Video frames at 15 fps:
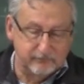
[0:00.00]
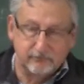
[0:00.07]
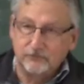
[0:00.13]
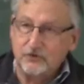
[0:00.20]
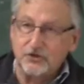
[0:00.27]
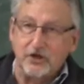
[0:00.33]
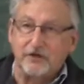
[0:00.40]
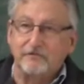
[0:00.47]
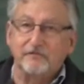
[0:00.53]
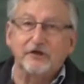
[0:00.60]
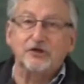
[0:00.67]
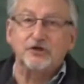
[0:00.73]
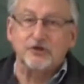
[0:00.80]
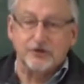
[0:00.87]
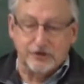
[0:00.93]
sudden
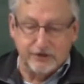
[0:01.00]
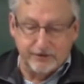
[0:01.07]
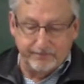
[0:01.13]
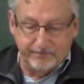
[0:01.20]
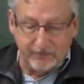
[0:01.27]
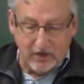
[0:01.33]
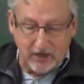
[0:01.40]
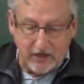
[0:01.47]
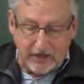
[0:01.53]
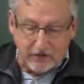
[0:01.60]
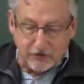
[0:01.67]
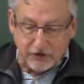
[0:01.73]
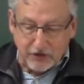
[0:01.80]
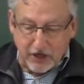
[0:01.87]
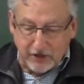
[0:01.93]
fictions.
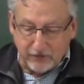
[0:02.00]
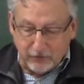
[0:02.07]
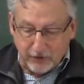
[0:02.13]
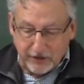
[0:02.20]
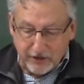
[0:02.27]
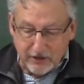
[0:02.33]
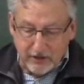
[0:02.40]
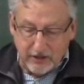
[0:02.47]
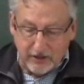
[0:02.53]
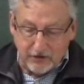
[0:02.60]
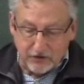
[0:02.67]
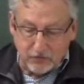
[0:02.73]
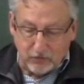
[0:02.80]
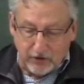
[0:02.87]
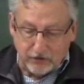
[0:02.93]
Here's another one.
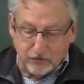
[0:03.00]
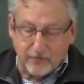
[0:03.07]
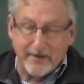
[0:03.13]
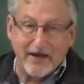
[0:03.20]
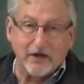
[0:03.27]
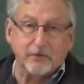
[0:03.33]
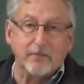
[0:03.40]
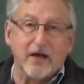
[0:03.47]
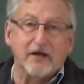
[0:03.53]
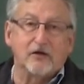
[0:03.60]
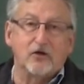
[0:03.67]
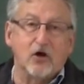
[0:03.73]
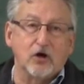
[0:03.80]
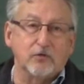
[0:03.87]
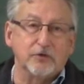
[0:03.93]
here's a dramatic
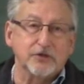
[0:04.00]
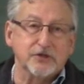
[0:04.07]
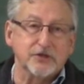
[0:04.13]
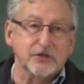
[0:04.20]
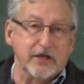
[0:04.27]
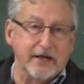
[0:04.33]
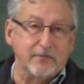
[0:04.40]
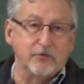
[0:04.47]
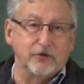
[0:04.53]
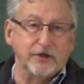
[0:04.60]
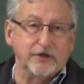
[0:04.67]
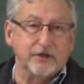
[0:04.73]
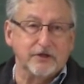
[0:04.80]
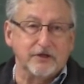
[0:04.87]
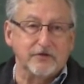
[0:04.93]
monologue which is labeled
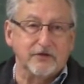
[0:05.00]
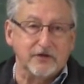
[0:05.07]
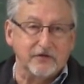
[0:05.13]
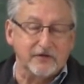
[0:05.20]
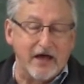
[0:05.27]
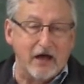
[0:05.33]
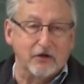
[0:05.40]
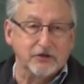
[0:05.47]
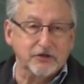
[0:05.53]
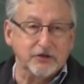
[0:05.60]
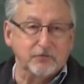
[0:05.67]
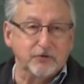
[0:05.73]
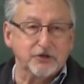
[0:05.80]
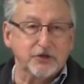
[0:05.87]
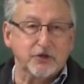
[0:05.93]
in the, in the anthology
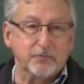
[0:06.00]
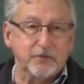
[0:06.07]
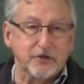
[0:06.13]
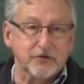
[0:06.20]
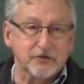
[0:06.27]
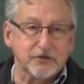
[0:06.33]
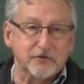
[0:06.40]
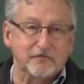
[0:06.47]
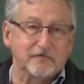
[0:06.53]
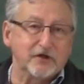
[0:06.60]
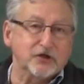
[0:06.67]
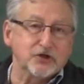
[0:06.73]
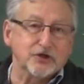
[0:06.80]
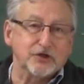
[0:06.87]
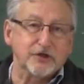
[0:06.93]
in which it appears as a
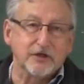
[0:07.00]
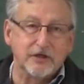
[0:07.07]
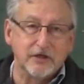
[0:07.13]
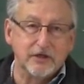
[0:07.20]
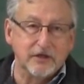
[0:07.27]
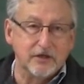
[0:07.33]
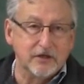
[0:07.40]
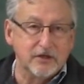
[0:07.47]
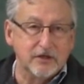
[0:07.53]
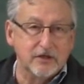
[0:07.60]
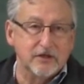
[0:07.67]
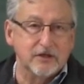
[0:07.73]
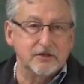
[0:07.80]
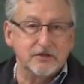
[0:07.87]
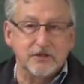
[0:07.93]
fiction.
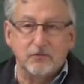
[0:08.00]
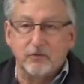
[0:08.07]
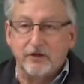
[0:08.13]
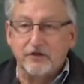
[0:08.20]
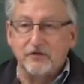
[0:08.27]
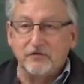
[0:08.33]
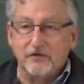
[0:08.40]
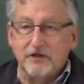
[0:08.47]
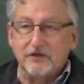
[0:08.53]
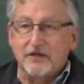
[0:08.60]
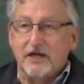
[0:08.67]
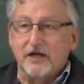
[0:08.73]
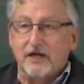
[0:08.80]
Let's see whether you think that